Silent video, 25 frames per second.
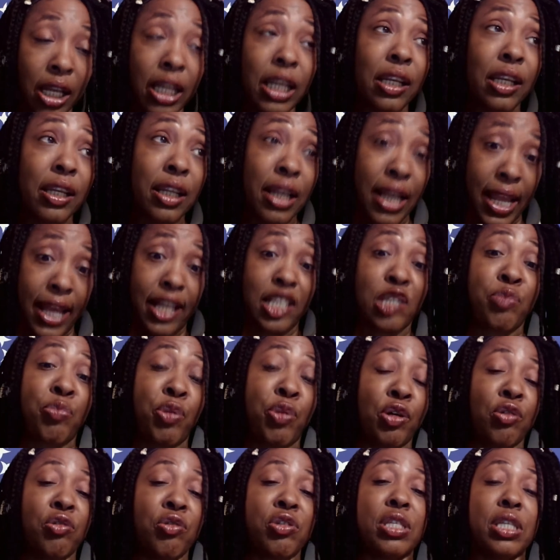the next
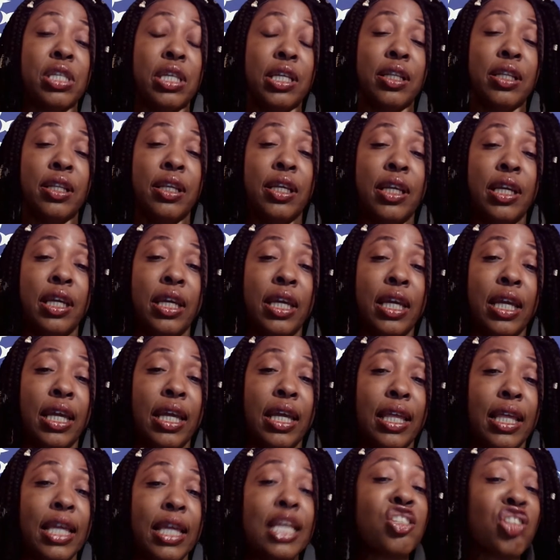person
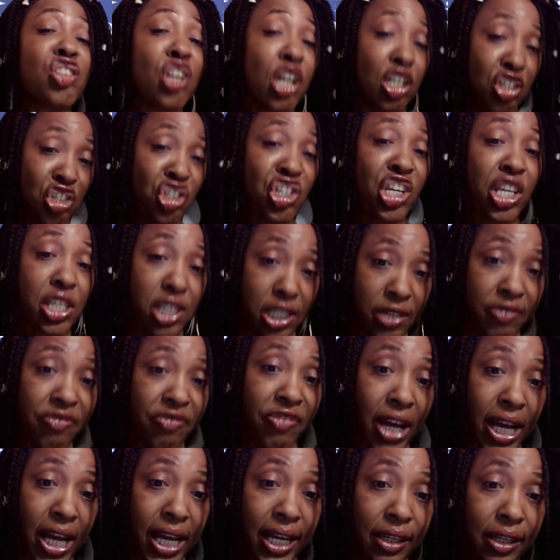is
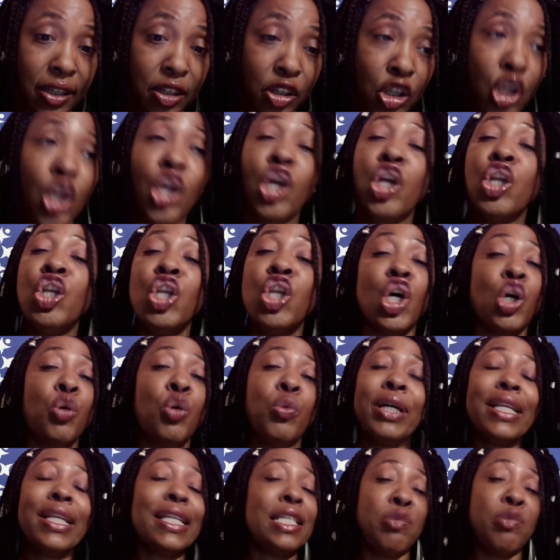unjustified. No
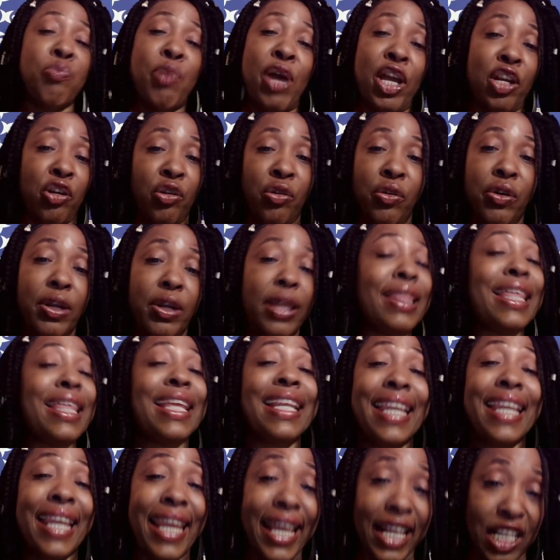one is better than
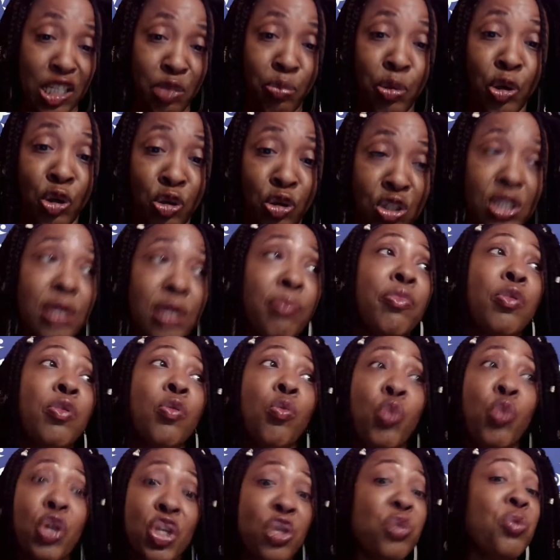the next person
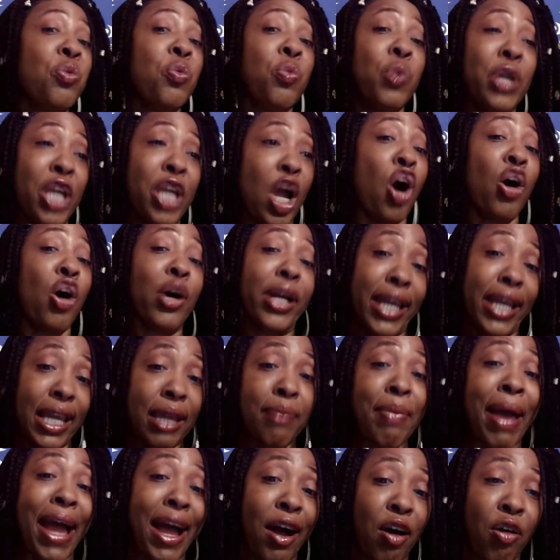when we all
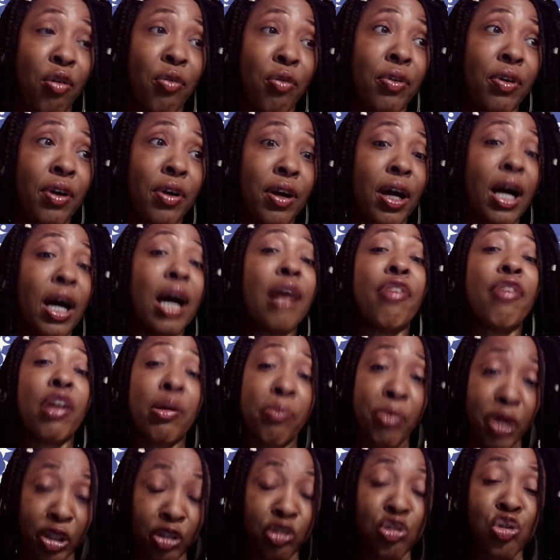came out of our
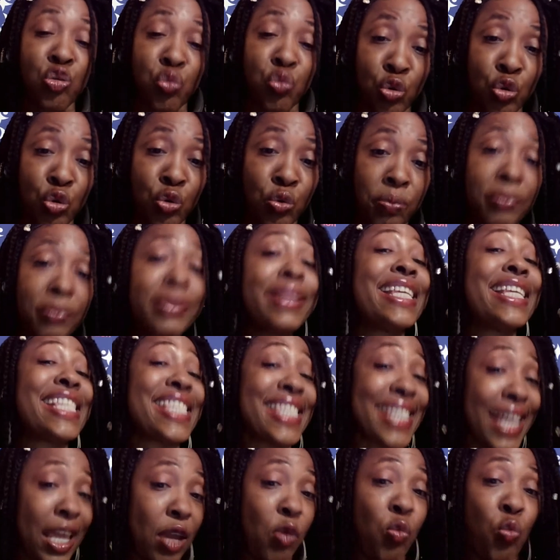mother's womb the
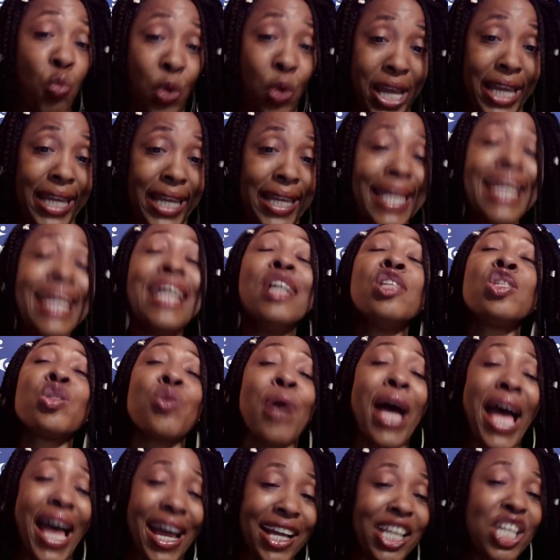same way.
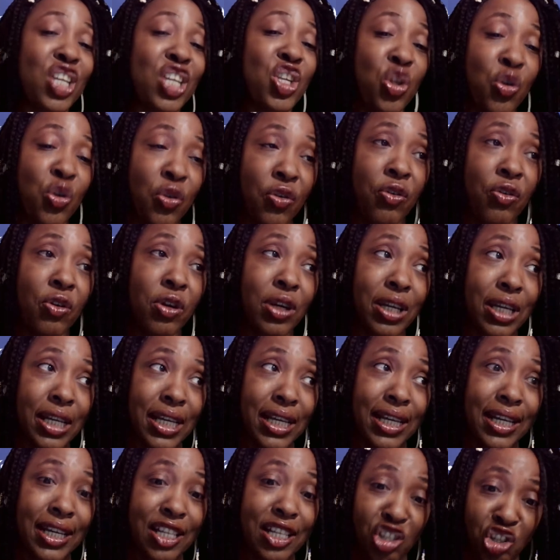So how can you
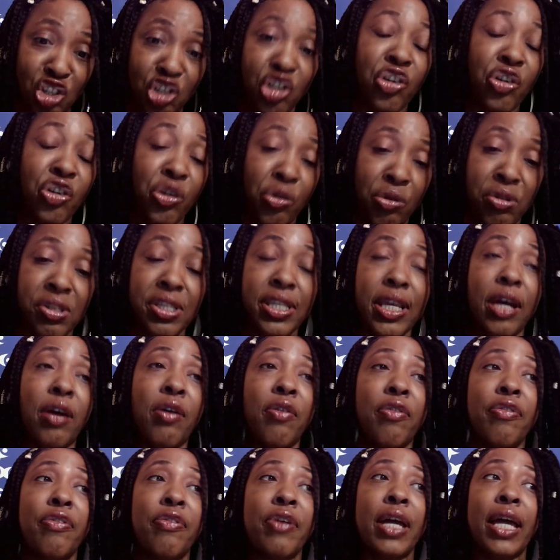consider
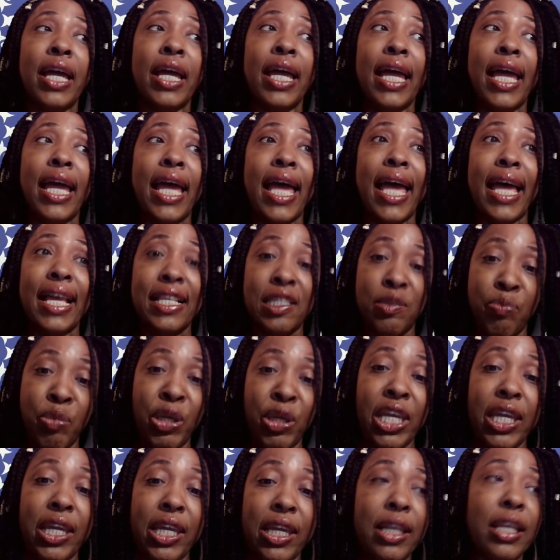yourself as
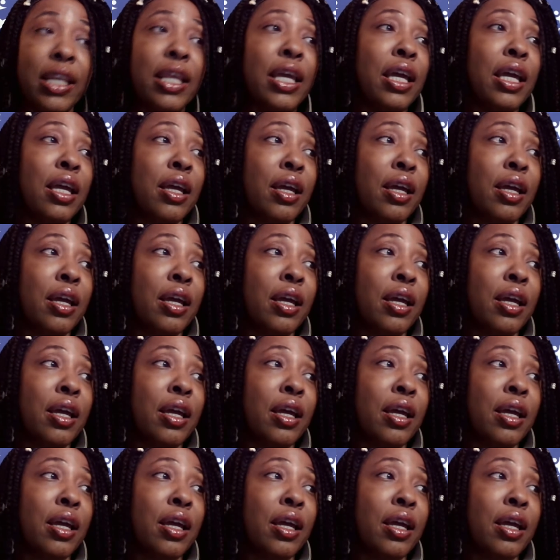being